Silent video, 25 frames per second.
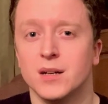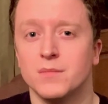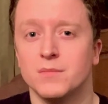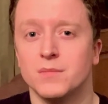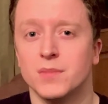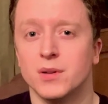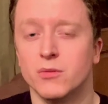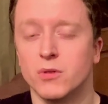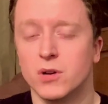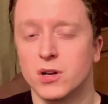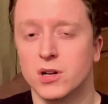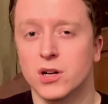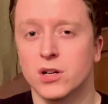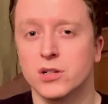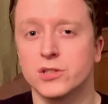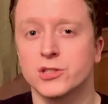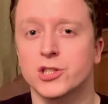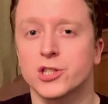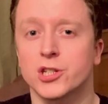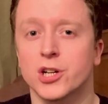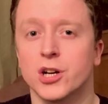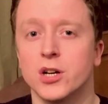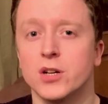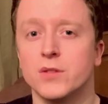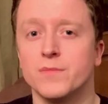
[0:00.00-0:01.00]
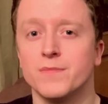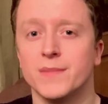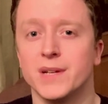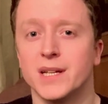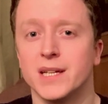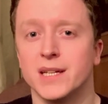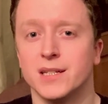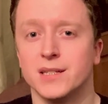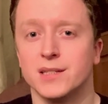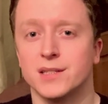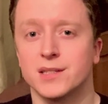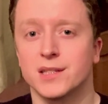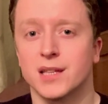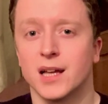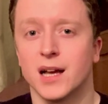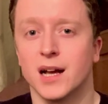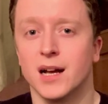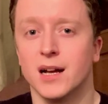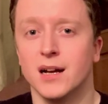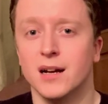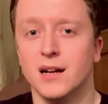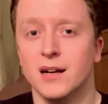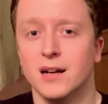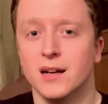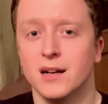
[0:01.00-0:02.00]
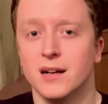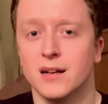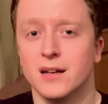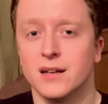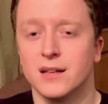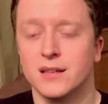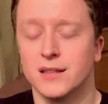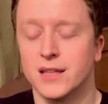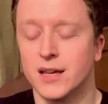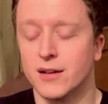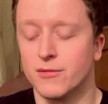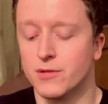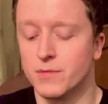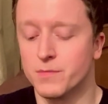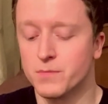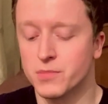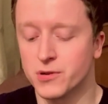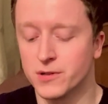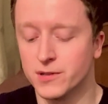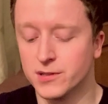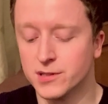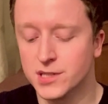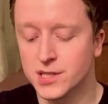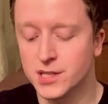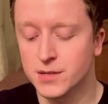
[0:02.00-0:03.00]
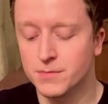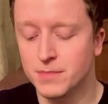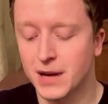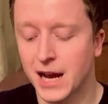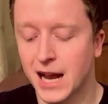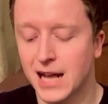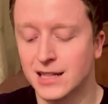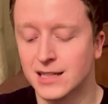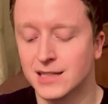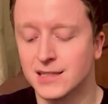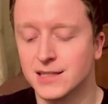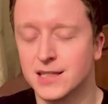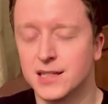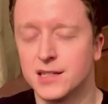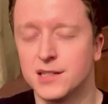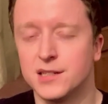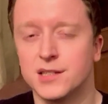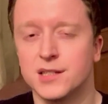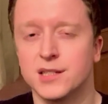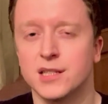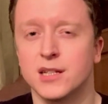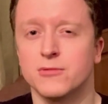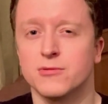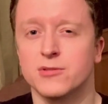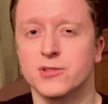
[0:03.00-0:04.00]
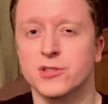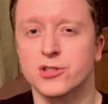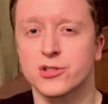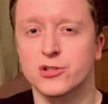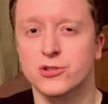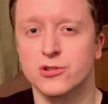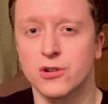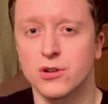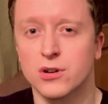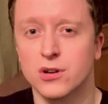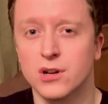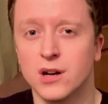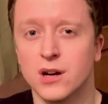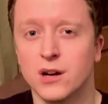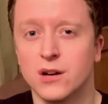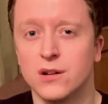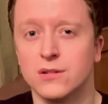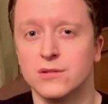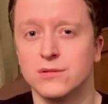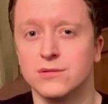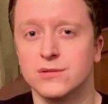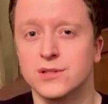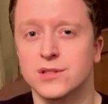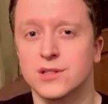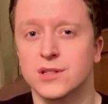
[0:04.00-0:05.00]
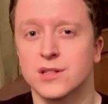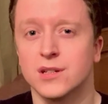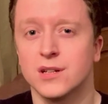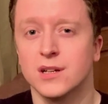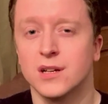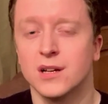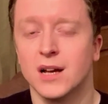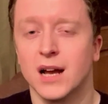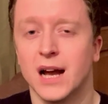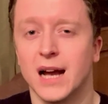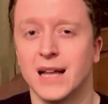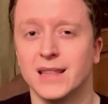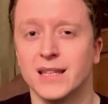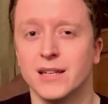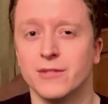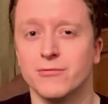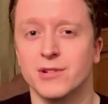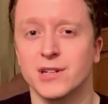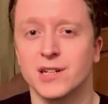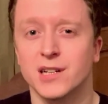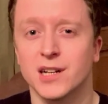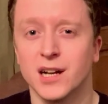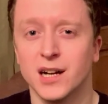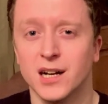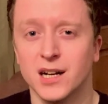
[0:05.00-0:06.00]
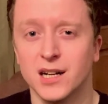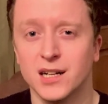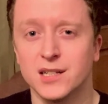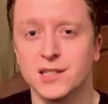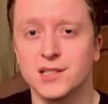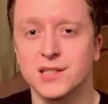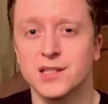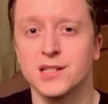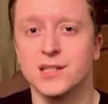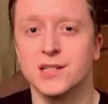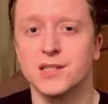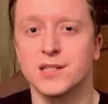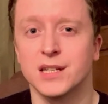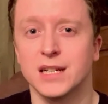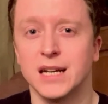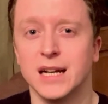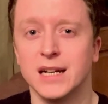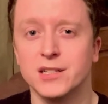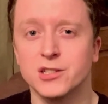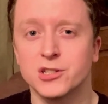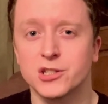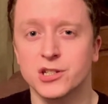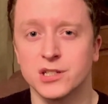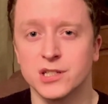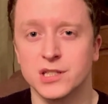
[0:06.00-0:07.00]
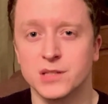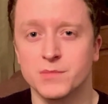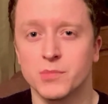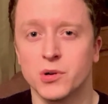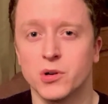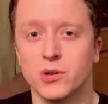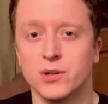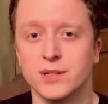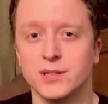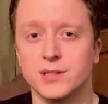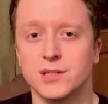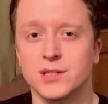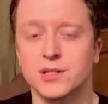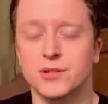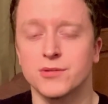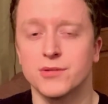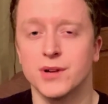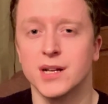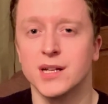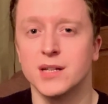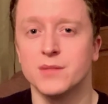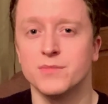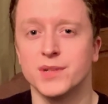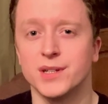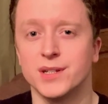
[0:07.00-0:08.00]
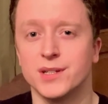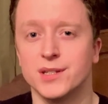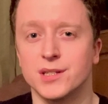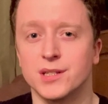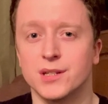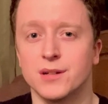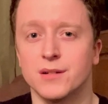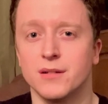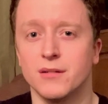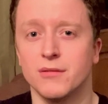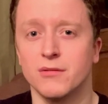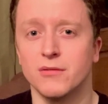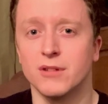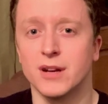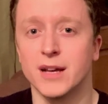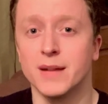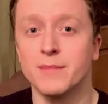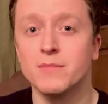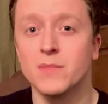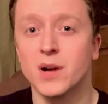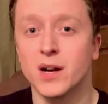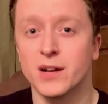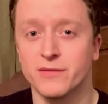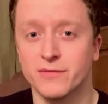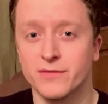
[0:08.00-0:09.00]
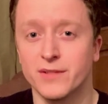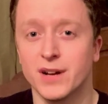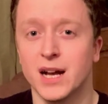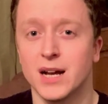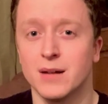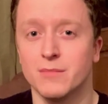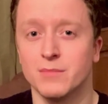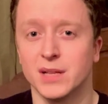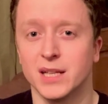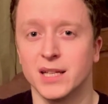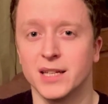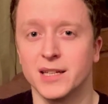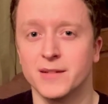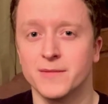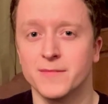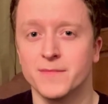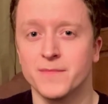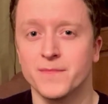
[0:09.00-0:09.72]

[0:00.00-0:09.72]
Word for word: But what God showed me is that there were principalities and there were strongholds and there were curses and entrance points to enemies in my family